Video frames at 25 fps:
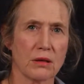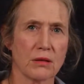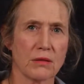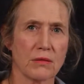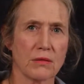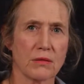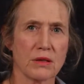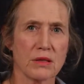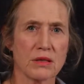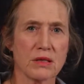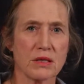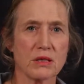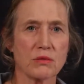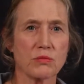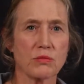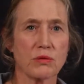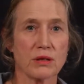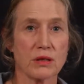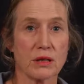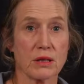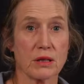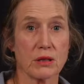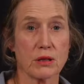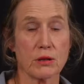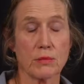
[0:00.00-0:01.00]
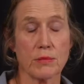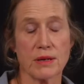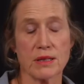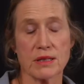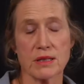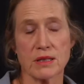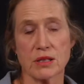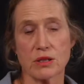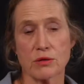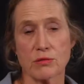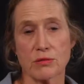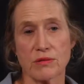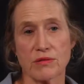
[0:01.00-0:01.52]
This is what the new
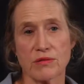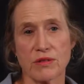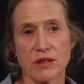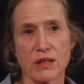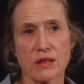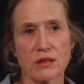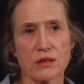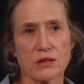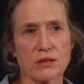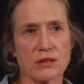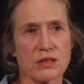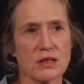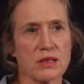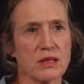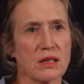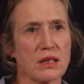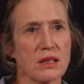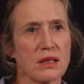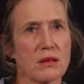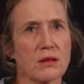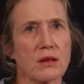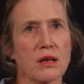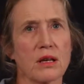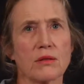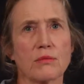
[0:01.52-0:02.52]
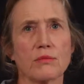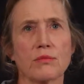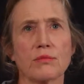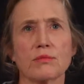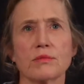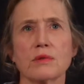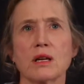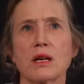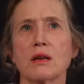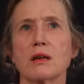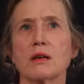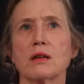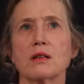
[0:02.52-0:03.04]
message reveals, and it
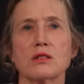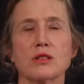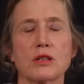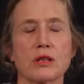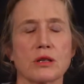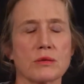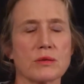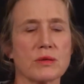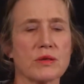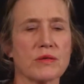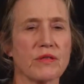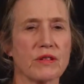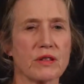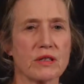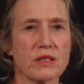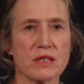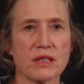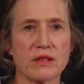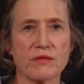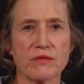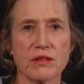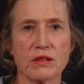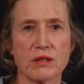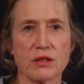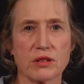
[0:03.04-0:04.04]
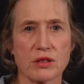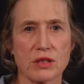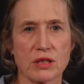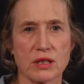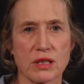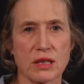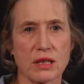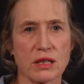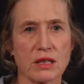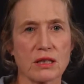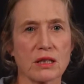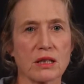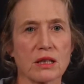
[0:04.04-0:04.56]
in terms of our
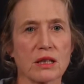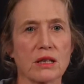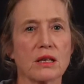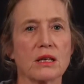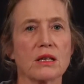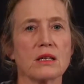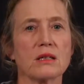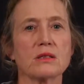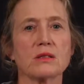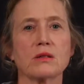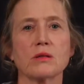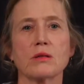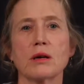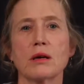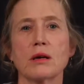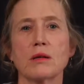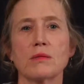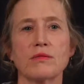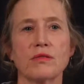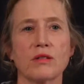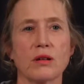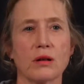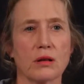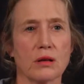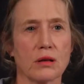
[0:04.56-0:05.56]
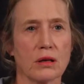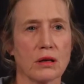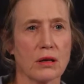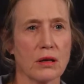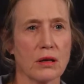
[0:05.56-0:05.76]
self-understanding, it's so helpful.